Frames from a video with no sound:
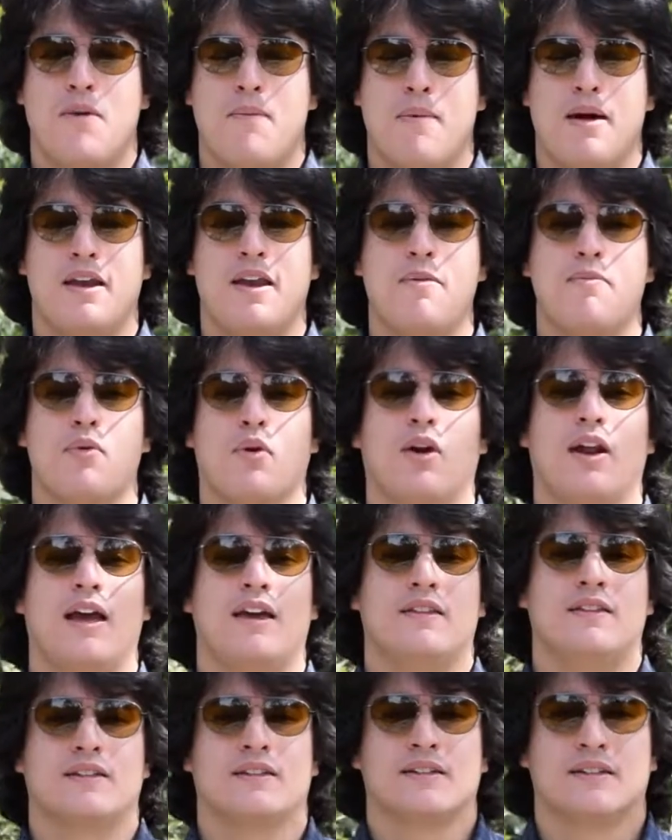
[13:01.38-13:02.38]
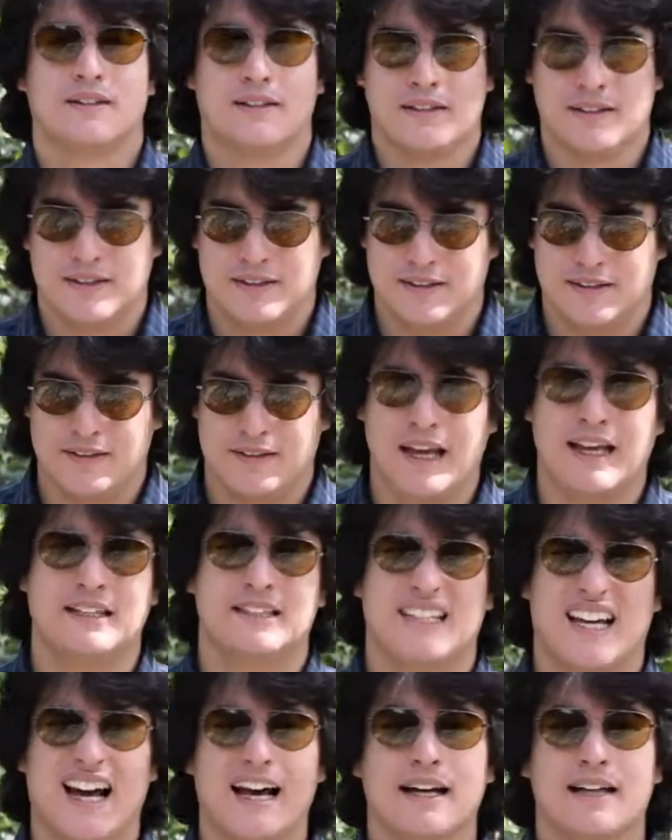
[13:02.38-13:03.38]
manipulate
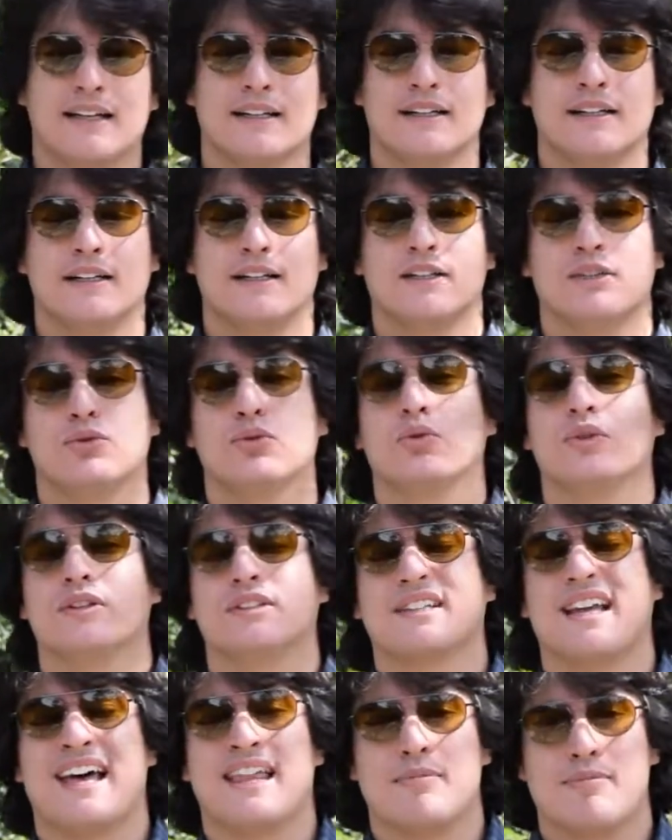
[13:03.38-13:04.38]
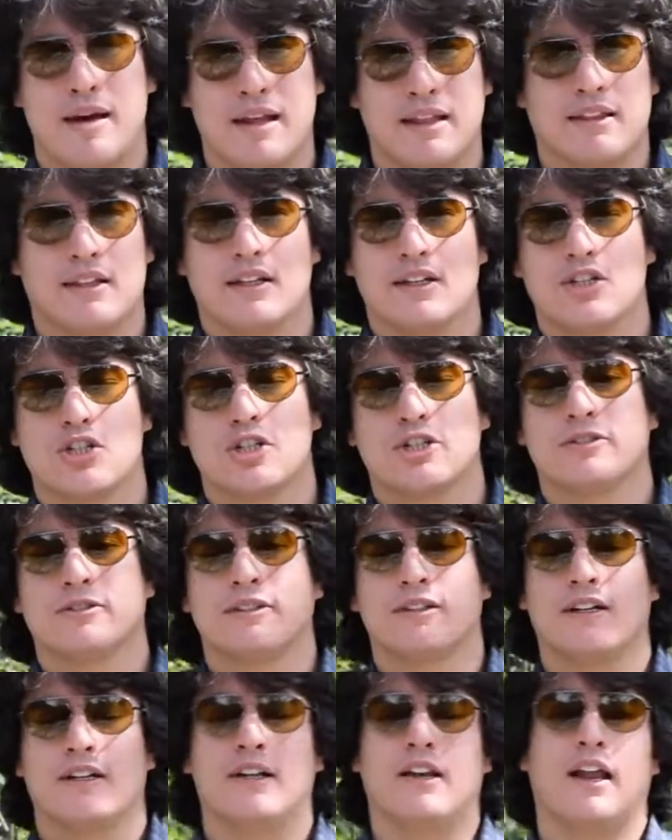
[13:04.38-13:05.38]
data to its advantage
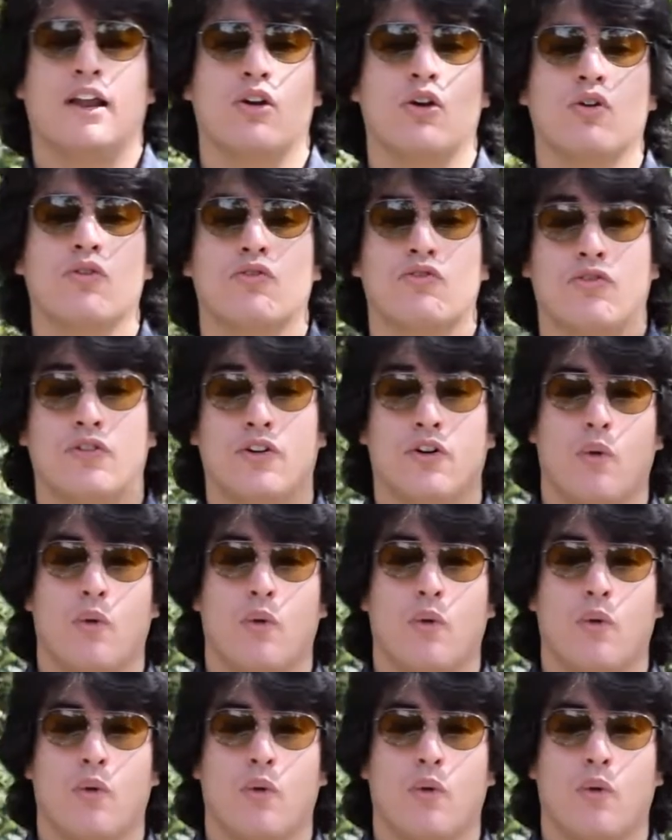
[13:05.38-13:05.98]
in an unfair